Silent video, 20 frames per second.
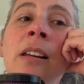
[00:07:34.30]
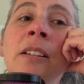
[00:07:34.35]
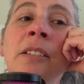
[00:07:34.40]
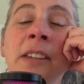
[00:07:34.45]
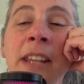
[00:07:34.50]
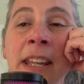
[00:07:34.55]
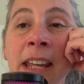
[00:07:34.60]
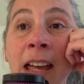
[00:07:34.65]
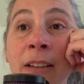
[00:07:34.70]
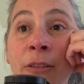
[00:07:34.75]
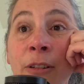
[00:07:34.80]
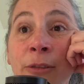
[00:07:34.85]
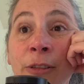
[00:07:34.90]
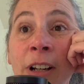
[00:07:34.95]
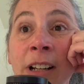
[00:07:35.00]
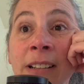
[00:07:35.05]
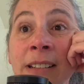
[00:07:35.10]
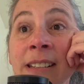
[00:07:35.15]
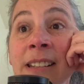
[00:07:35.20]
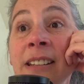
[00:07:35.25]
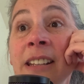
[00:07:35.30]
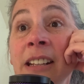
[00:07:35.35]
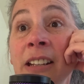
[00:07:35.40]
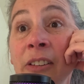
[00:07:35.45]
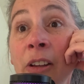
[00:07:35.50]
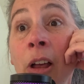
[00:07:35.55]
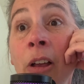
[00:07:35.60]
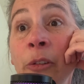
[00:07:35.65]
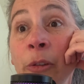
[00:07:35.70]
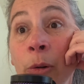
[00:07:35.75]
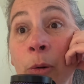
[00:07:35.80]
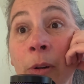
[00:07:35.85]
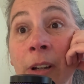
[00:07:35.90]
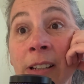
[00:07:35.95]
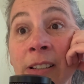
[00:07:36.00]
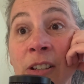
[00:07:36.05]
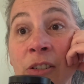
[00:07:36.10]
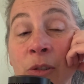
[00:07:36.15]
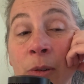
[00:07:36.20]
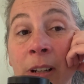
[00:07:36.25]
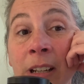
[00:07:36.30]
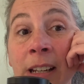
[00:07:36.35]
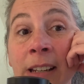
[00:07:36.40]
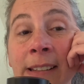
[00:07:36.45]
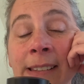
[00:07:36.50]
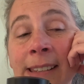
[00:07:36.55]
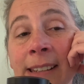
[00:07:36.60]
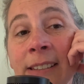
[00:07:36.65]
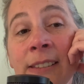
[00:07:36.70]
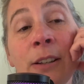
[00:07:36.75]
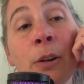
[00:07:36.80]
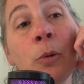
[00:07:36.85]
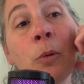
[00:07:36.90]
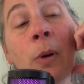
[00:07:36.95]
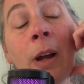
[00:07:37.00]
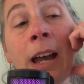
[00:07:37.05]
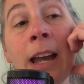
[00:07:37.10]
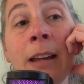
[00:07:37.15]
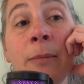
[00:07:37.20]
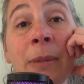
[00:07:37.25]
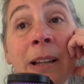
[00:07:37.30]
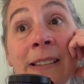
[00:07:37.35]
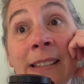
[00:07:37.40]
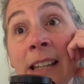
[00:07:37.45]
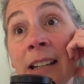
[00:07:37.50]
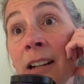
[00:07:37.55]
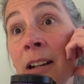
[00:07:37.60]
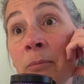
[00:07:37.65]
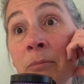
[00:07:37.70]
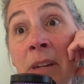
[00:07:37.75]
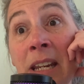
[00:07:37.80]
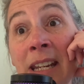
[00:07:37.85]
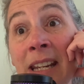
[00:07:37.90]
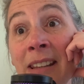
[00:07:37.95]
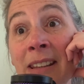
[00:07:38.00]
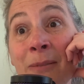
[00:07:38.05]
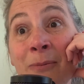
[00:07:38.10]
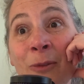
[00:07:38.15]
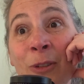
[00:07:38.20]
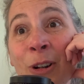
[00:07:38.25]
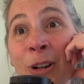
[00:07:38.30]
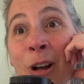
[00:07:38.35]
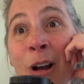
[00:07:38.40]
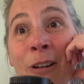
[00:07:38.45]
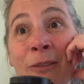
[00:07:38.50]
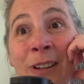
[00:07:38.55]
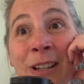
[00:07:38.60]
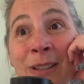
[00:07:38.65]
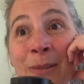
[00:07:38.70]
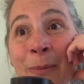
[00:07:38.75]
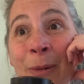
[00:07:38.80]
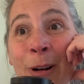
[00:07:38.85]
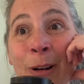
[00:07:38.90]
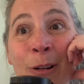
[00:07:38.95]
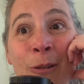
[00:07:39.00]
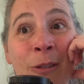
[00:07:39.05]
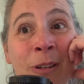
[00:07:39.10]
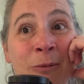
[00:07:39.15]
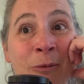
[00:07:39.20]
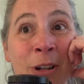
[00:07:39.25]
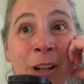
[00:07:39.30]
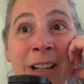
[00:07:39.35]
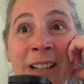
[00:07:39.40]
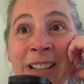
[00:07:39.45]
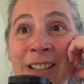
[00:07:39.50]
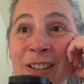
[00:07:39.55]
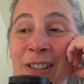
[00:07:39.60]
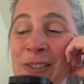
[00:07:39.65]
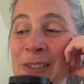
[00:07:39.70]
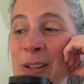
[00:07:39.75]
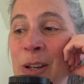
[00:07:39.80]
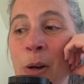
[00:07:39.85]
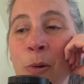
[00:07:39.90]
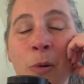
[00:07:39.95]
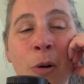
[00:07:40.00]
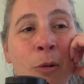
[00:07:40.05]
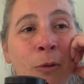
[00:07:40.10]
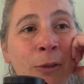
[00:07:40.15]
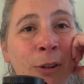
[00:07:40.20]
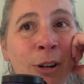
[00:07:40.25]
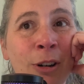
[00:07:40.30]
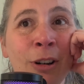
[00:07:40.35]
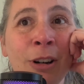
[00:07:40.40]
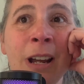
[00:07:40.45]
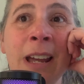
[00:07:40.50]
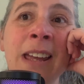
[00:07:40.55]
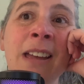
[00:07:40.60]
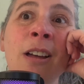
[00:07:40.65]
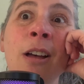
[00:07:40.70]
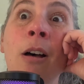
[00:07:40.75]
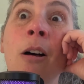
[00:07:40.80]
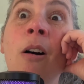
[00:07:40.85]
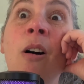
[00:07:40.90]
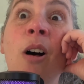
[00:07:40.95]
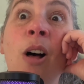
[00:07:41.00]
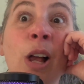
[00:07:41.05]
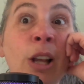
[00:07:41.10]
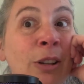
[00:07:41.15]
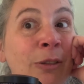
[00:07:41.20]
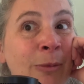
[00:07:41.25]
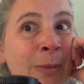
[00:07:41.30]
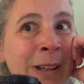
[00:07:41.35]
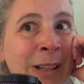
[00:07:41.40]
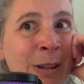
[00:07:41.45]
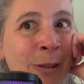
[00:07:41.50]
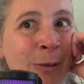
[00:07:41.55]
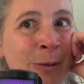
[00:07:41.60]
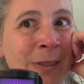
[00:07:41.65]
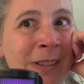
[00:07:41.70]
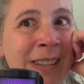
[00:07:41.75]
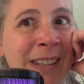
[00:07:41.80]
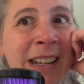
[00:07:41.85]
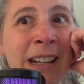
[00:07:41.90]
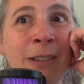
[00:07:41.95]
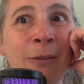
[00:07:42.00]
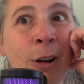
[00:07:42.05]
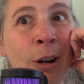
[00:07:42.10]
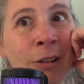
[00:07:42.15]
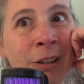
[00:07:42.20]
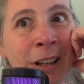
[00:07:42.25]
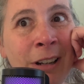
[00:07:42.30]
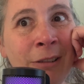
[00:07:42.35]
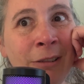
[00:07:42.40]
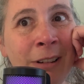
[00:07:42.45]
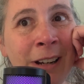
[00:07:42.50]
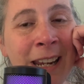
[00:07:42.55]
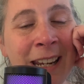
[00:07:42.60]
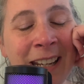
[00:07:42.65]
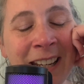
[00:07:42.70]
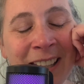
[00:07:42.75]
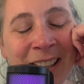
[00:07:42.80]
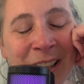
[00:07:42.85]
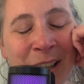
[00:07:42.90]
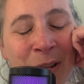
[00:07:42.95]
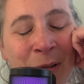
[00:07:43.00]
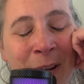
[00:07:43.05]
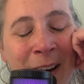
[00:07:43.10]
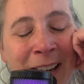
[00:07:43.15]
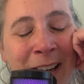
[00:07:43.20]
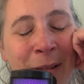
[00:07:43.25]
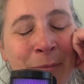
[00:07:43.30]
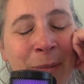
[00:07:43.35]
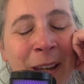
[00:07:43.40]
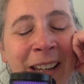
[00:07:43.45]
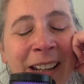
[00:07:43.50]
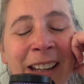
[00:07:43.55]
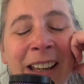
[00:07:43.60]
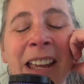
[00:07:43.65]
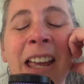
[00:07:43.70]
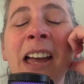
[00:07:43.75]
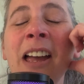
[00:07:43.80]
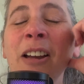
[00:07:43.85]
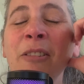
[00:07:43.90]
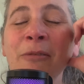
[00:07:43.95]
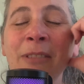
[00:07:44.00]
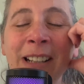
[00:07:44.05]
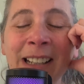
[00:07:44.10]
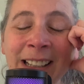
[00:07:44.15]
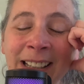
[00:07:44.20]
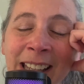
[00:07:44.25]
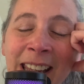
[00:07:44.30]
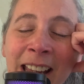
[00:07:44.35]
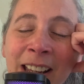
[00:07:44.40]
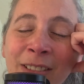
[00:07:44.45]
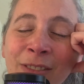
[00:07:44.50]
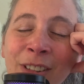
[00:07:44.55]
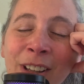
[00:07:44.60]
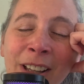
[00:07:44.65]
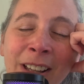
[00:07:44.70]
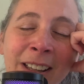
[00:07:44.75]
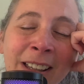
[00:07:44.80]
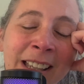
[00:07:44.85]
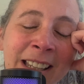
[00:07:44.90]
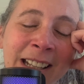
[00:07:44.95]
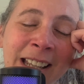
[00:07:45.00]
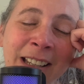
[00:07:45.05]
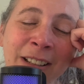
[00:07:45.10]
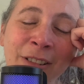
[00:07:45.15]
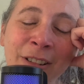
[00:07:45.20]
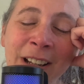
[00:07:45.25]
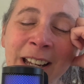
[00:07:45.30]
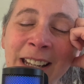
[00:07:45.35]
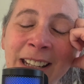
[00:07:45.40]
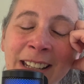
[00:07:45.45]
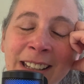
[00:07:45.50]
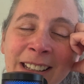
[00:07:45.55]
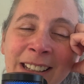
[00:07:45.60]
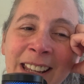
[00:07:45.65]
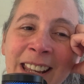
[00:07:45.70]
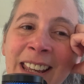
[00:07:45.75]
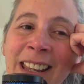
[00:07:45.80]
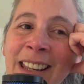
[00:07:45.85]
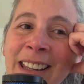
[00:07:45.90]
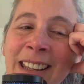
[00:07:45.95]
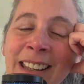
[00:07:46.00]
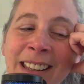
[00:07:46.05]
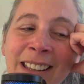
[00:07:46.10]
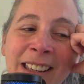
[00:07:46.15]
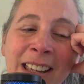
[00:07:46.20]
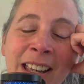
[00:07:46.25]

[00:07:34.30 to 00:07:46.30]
they have a friend that is also going to join us. So I'm excited. I'm meeting them for coffee tomorrow, and we're going to just go over all of my notes. And I've already created quite a bit. Went in Canva and I created a